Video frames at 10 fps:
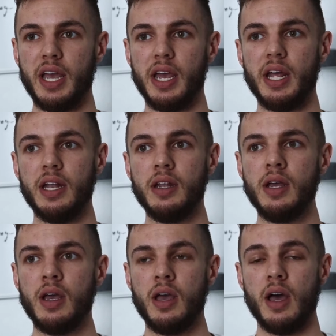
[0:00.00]
and
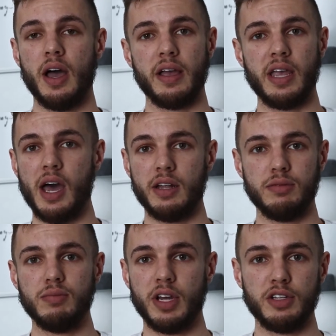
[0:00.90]
I got
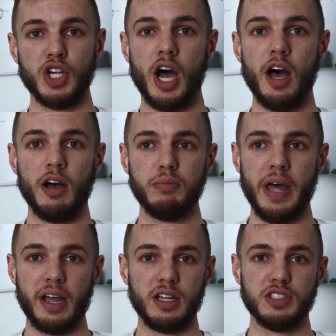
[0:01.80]
a, a job
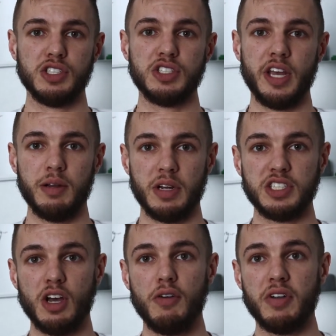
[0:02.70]
that can sustain
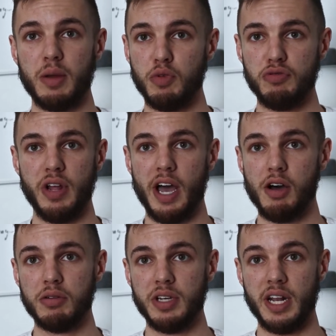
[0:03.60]
myself, and I moved
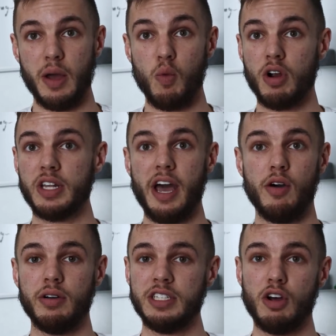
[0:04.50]
out and I worked
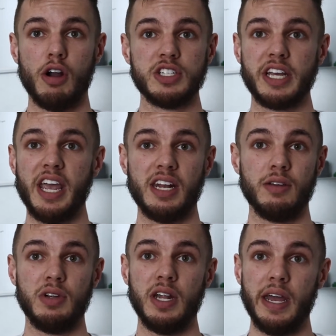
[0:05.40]
out as hard as I can
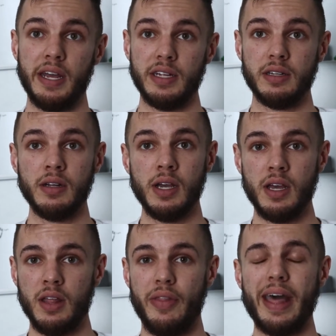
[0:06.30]
every day. And
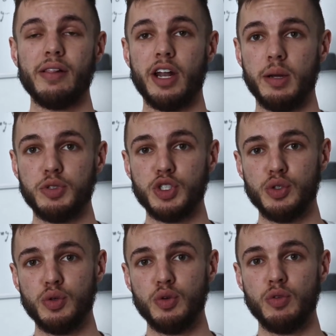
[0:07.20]
that led up
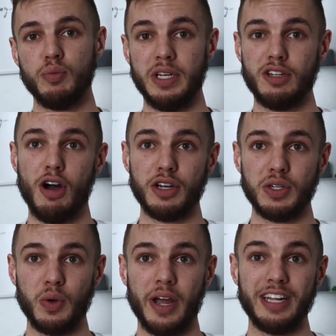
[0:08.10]
to me talking
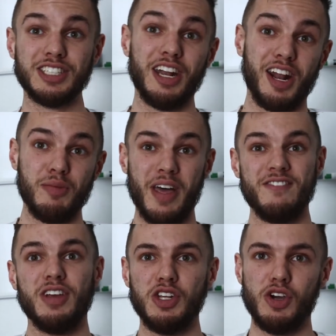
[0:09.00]
to Greg and sending him
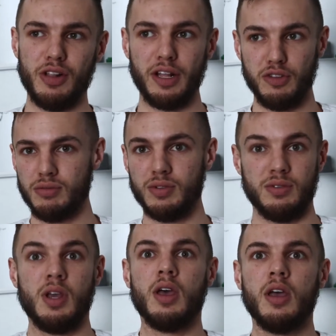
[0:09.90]
that video, like,
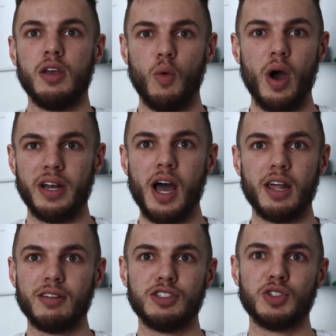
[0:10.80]
why
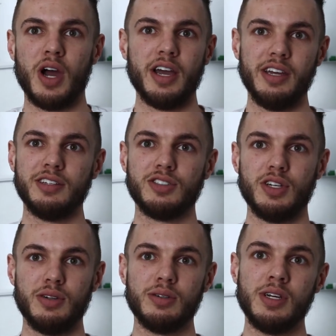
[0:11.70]
not? Let's try it.
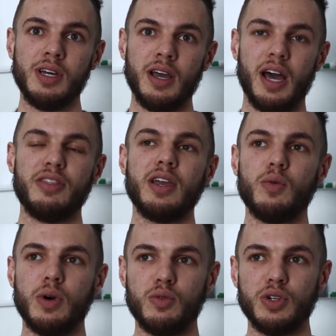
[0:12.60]
So I think what